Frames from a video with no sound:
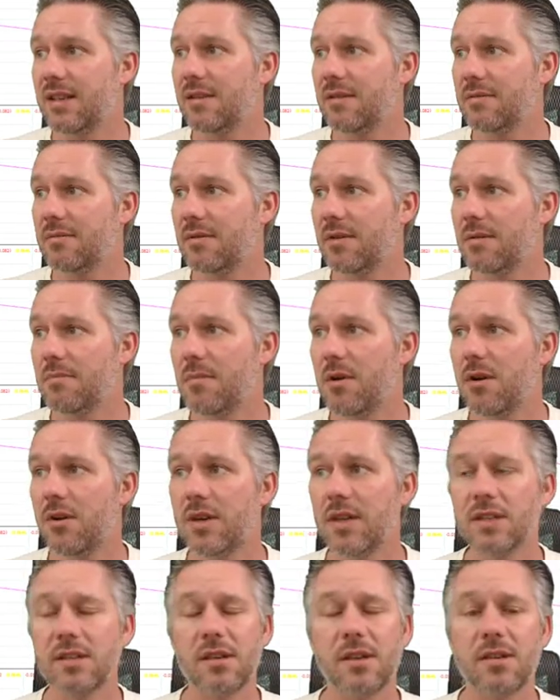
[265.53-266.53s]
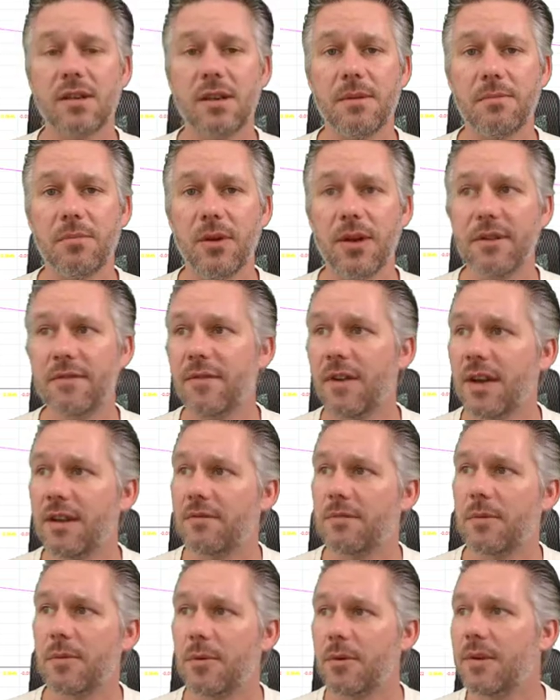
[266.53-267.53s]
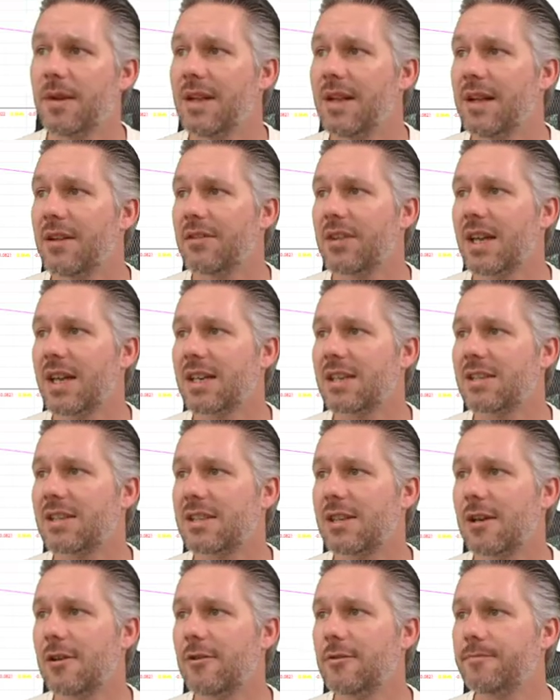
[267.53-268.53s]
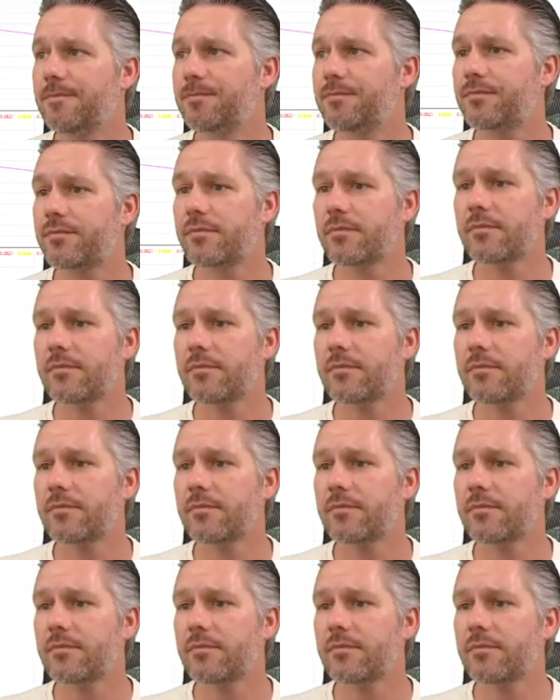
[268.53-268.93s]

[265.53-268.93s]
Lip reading: The markets are looking pretty favourable. Things to